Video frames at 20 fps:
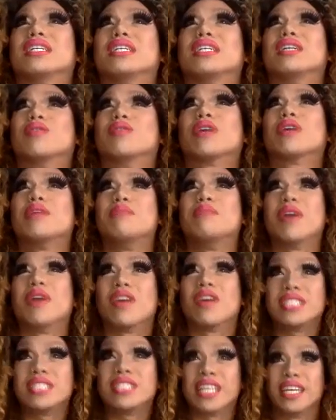we're gonna
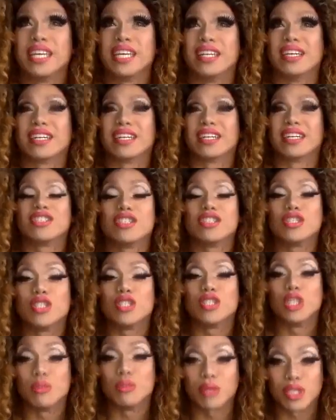marry Tina because she's
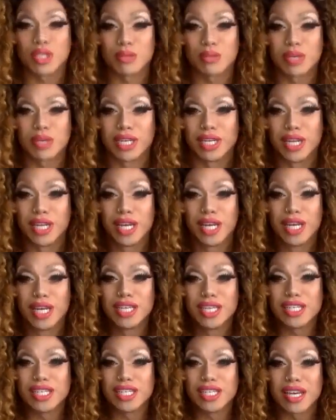super sweet.
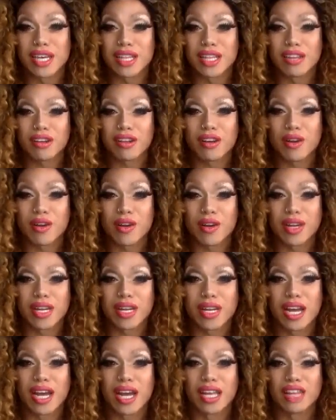She's the current
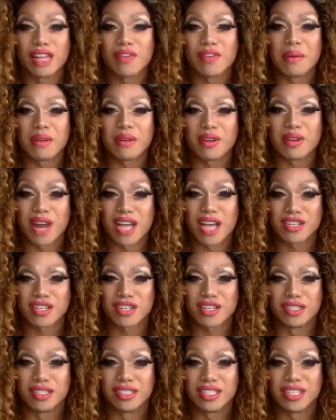La Femme
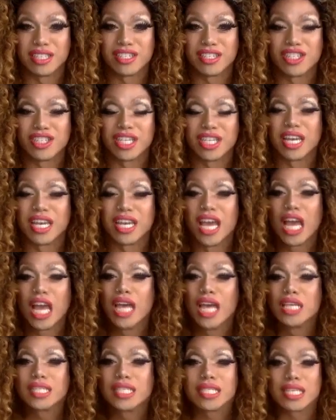International, Tina G.
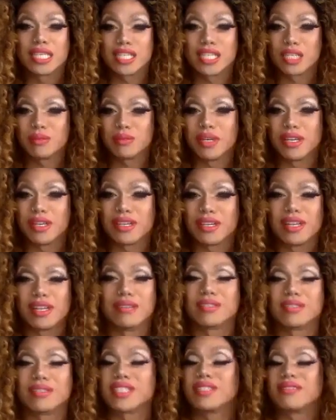Such a sweet
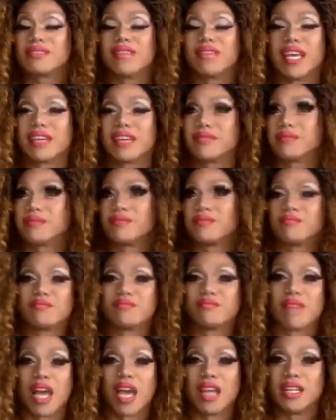like
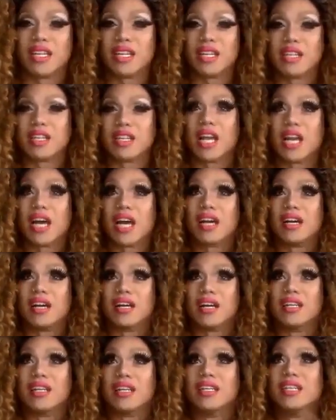I did
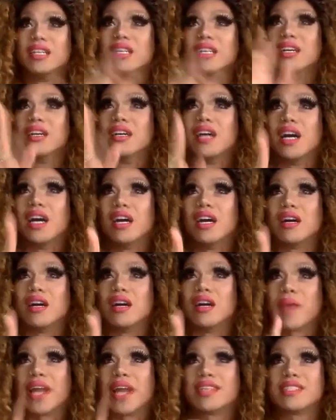a
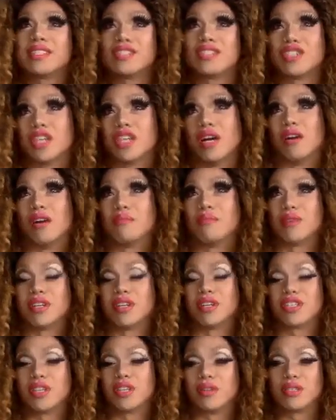Radisson show, a brunch
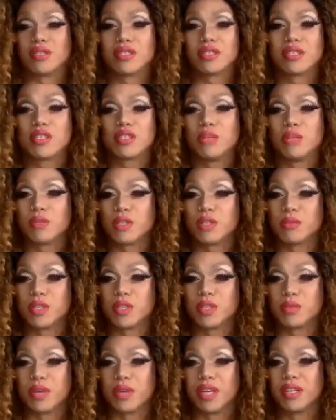show. She's super, super
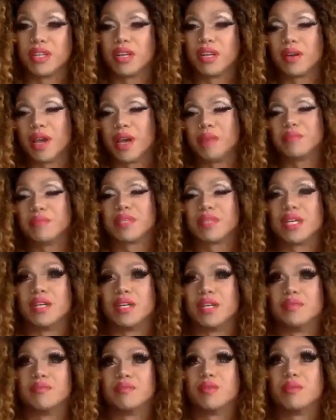sweet. Okay,
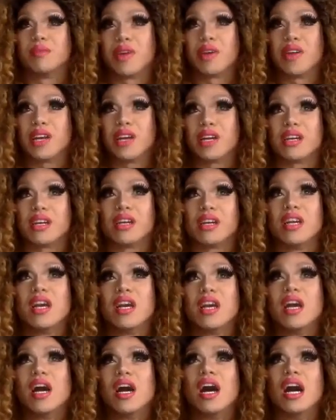so we'll marry her.
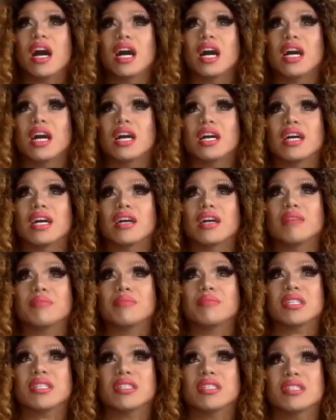
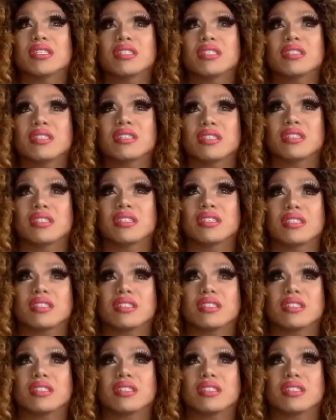Um ugh.